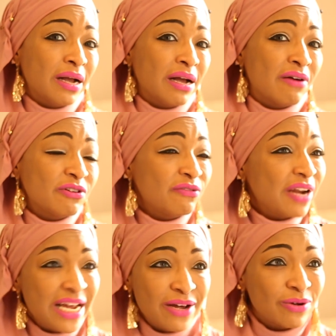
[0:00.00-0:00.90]
governor of
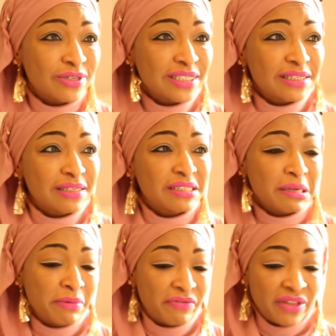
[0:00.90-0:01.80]
Lagos,
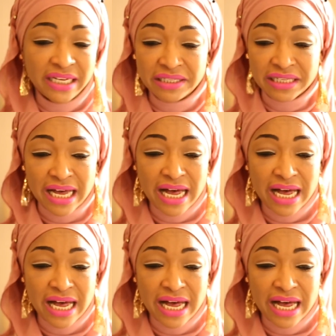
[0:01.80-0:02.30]
some of these